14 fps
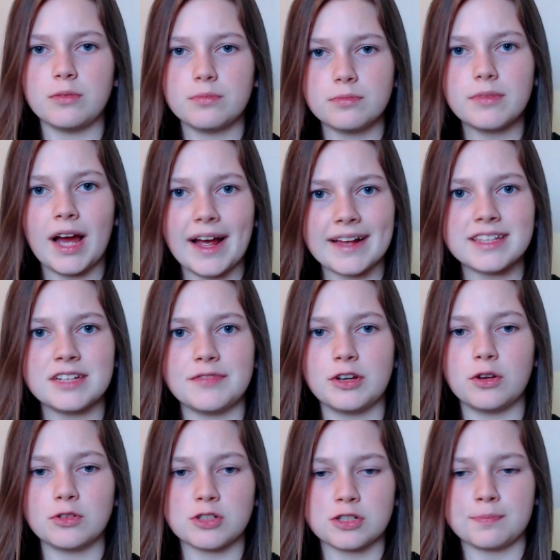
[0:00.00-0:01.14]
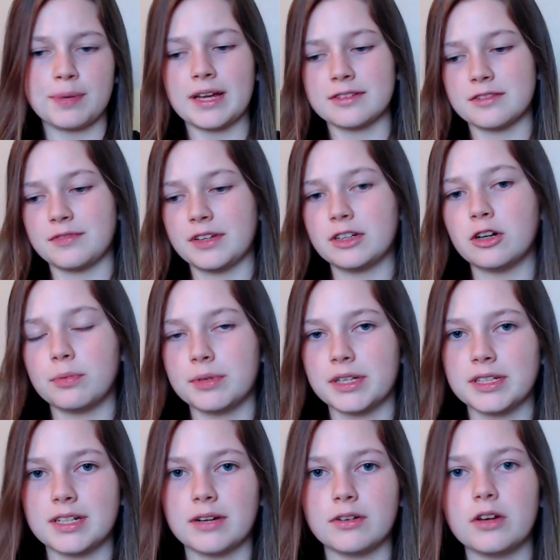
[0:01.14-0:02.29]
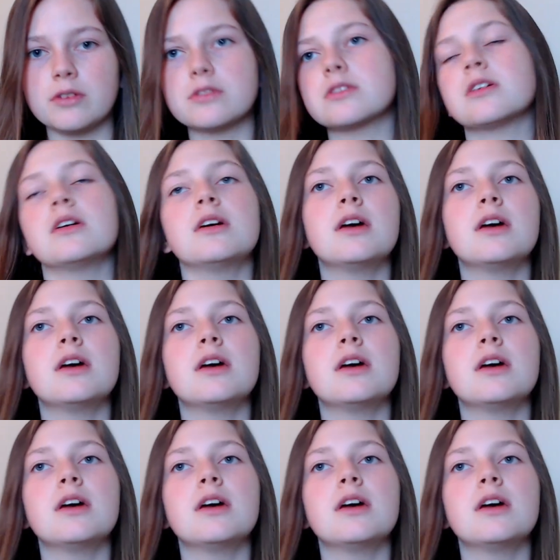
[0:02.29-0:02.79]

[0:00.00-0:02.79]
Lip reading: active and not just passively copying down notes.